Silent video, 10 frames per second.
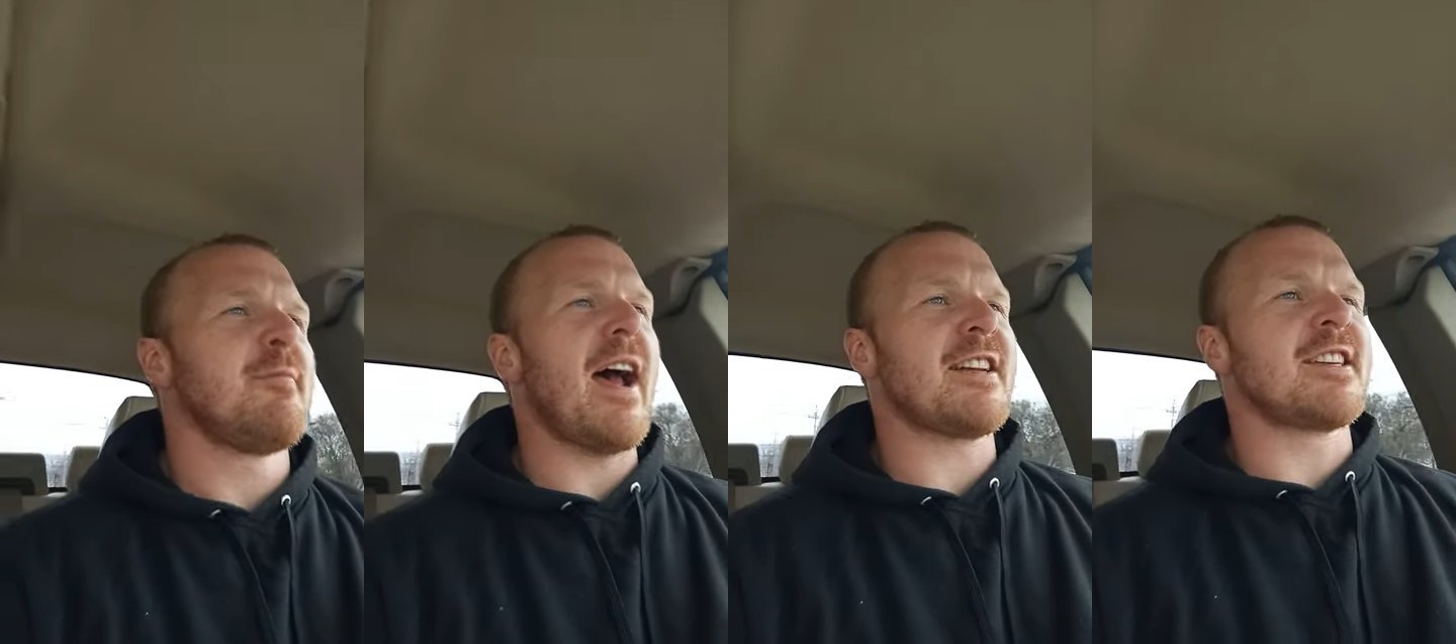
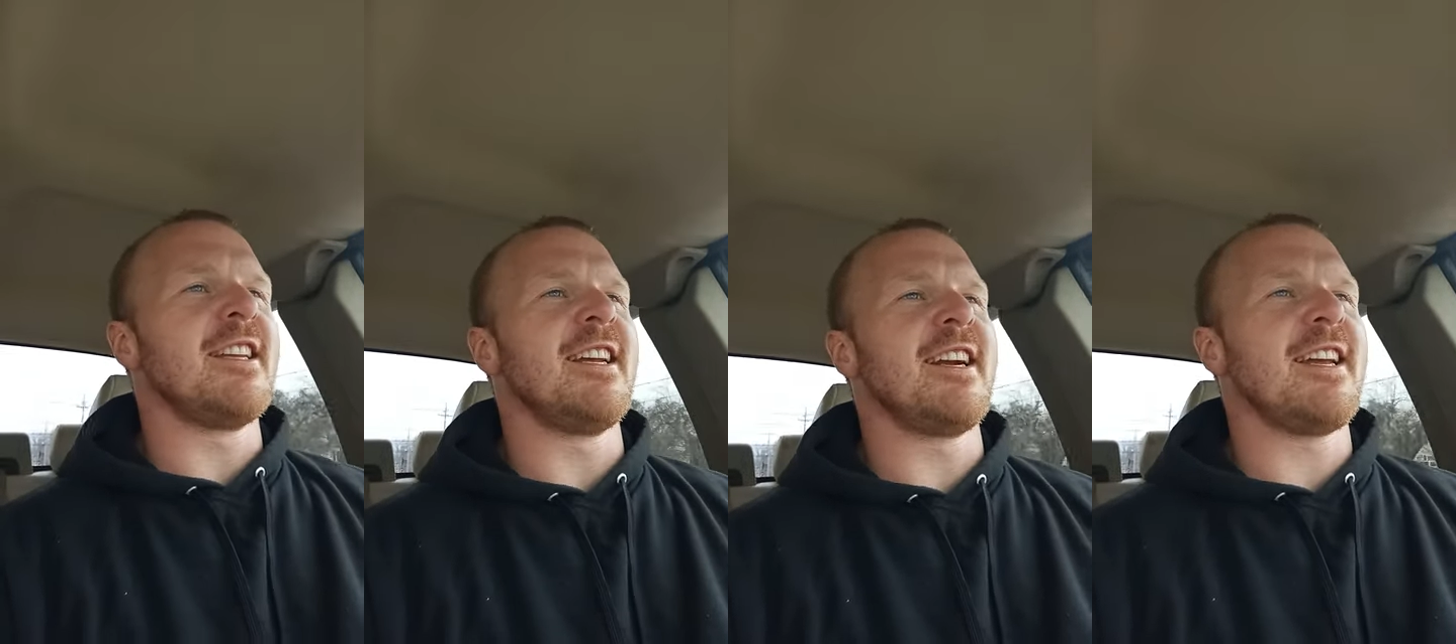
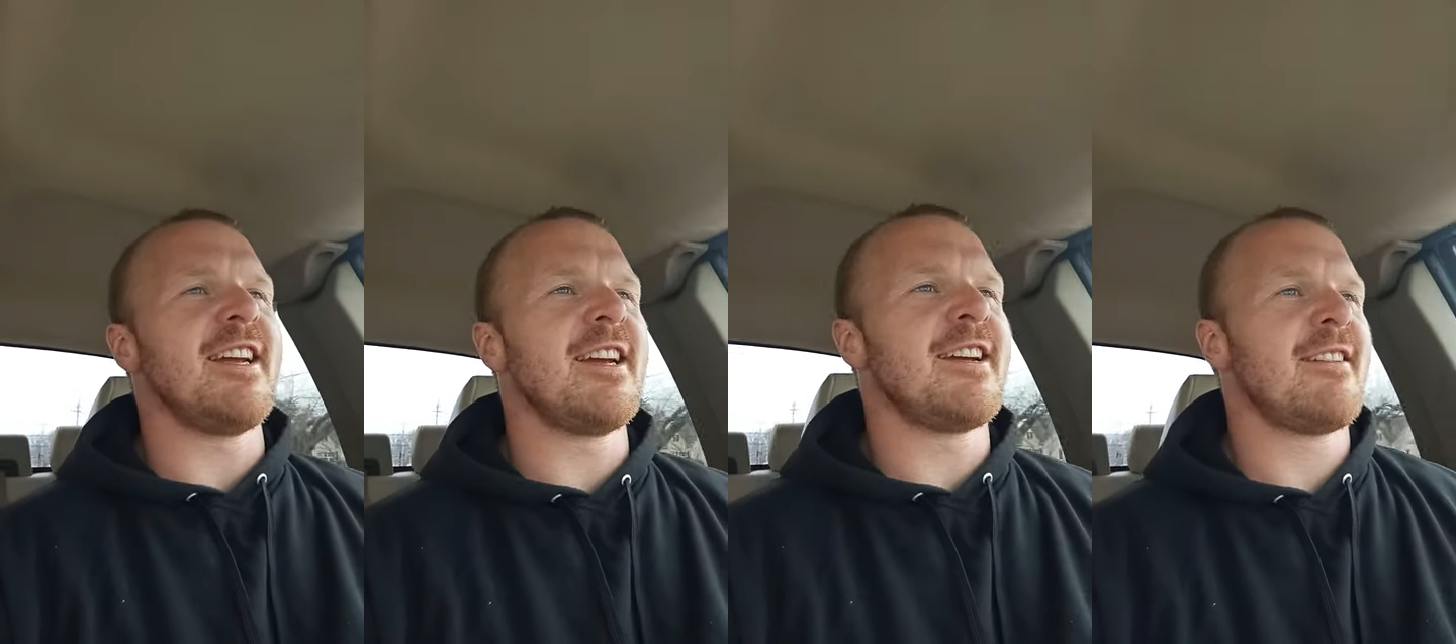
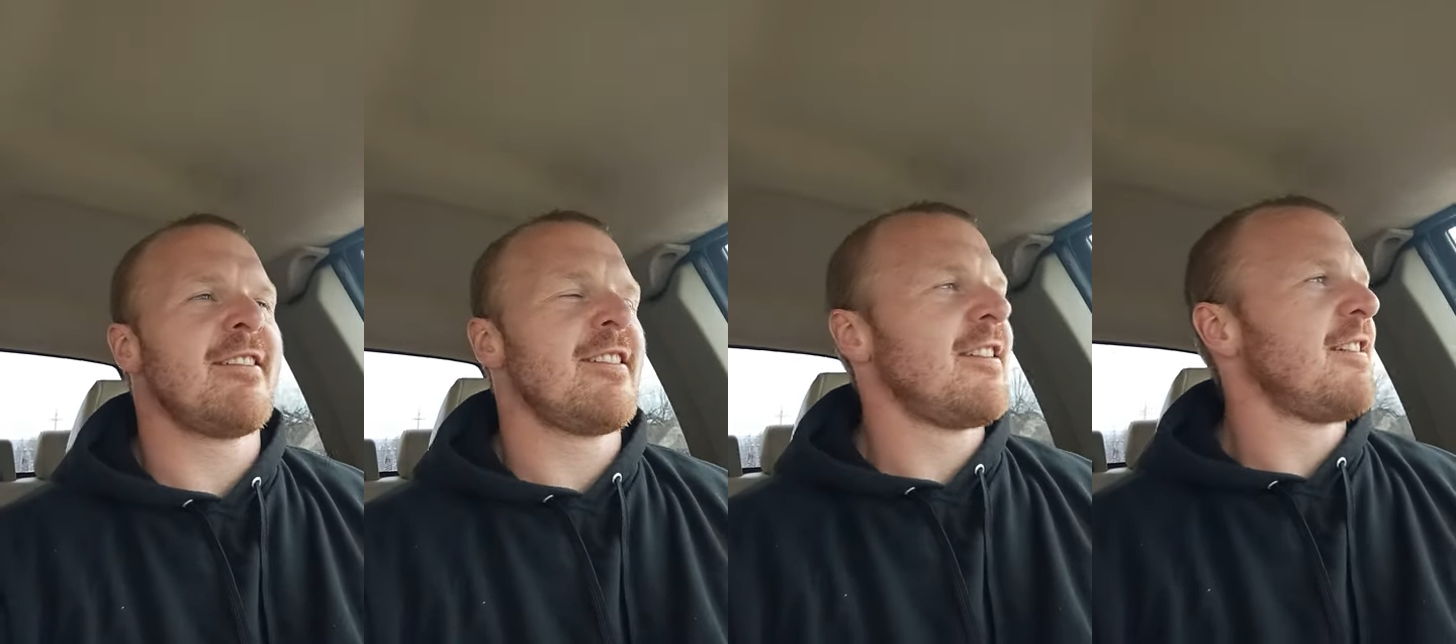masculinity
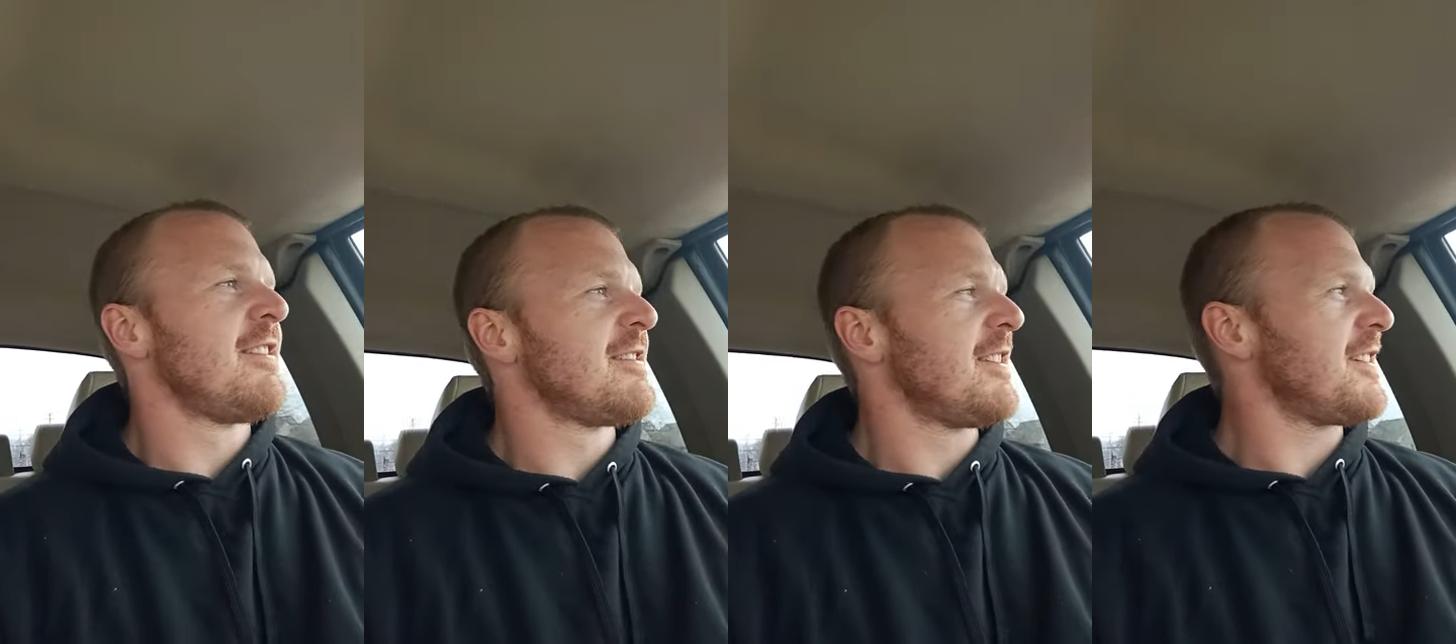
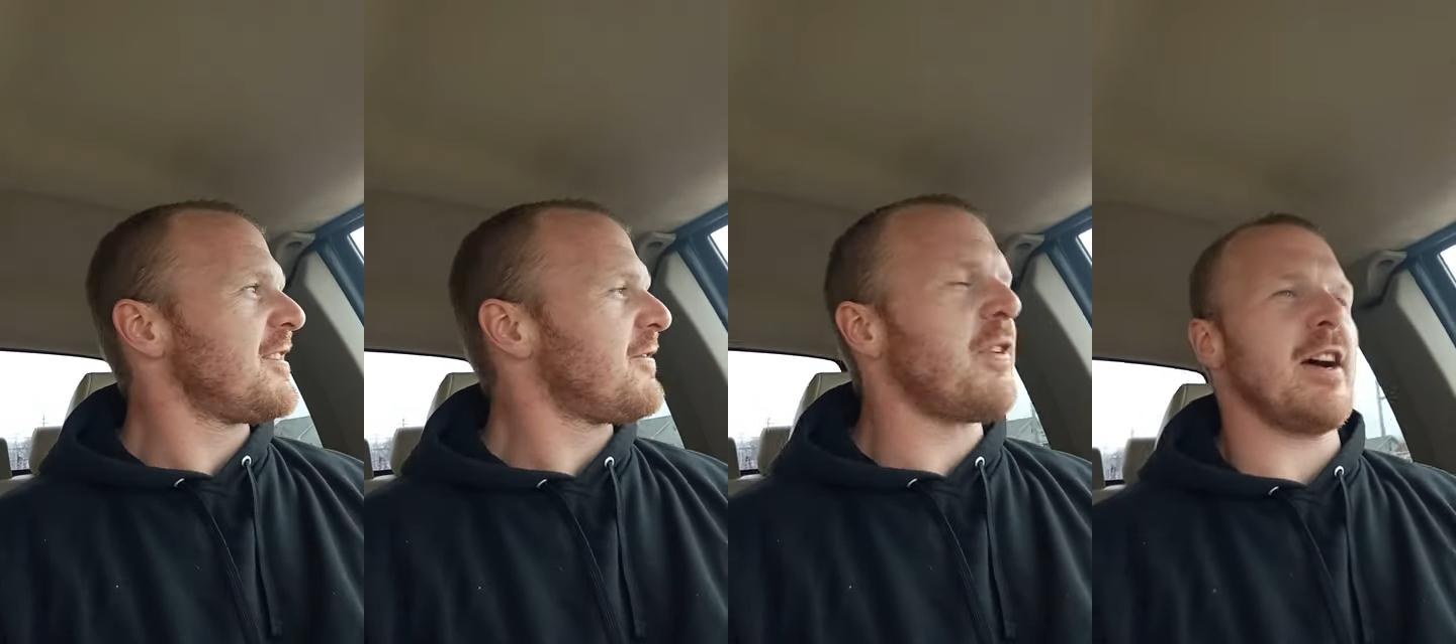like
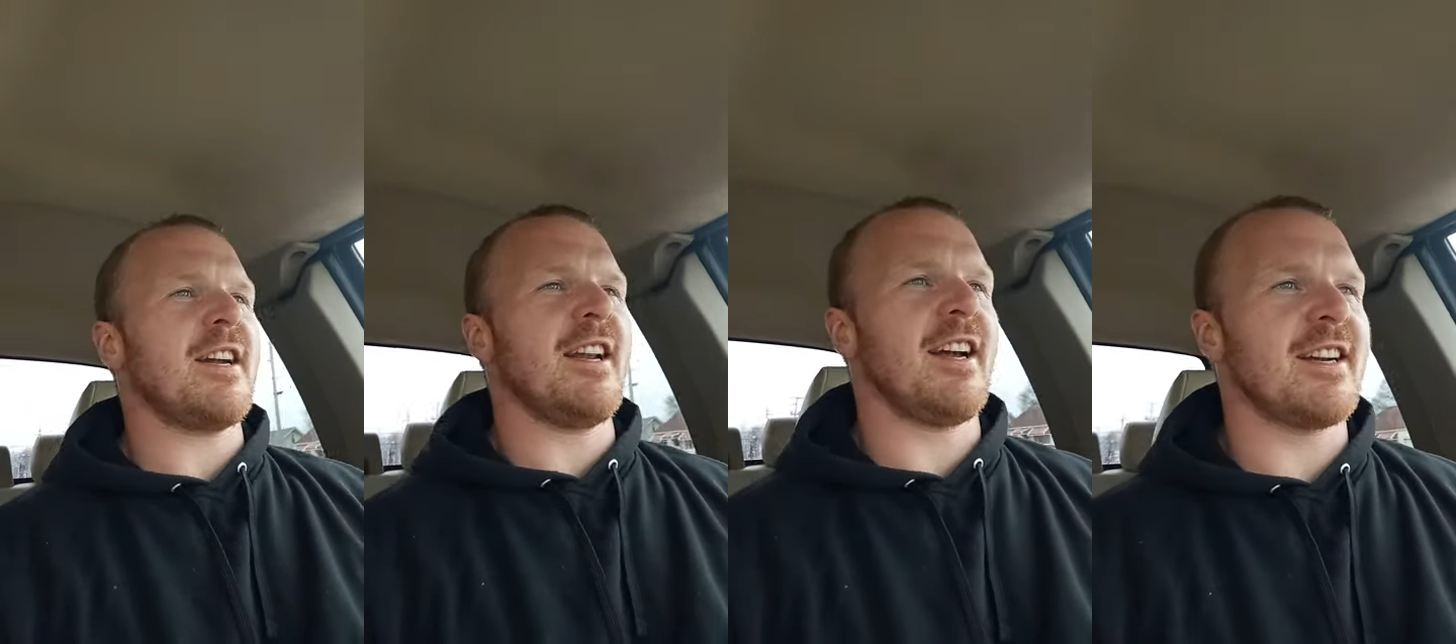you
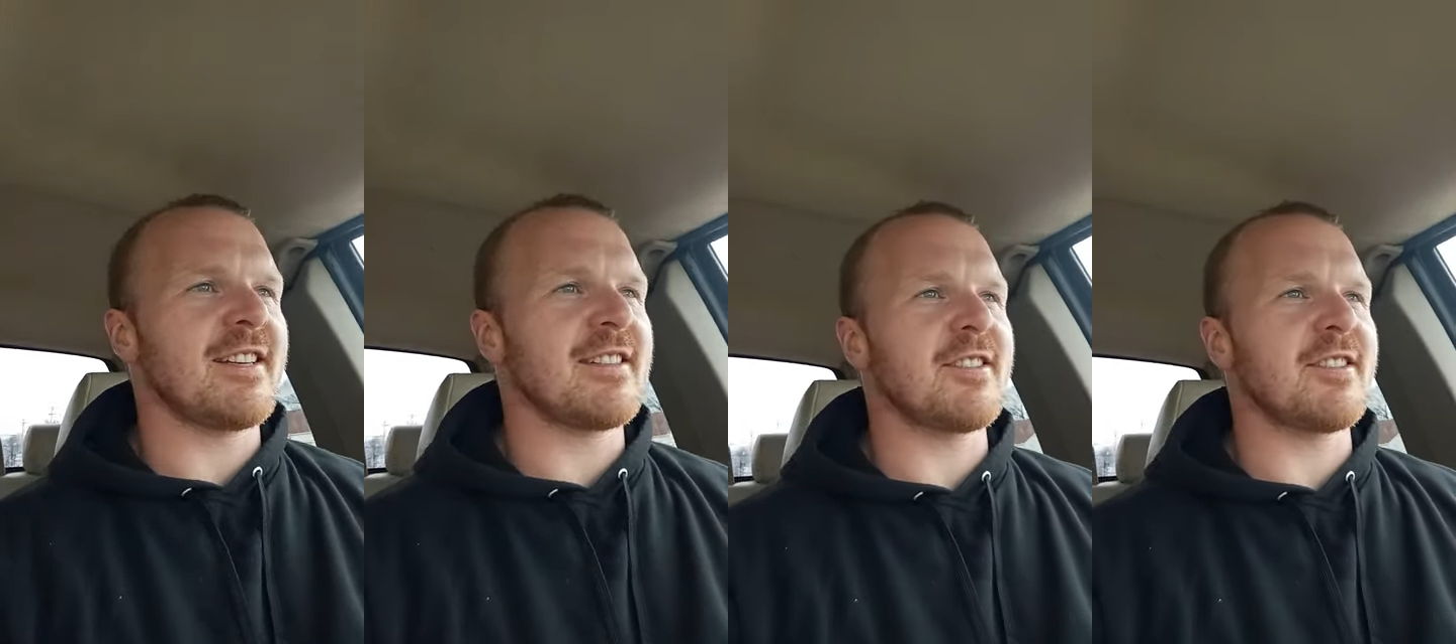fucking like